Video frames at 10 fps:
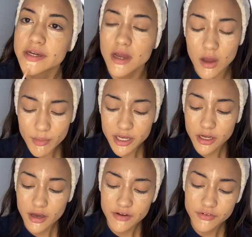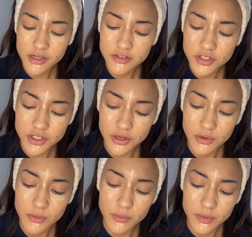Oh my god, I forgot to show
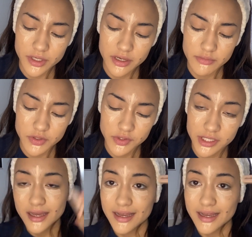what I'm using.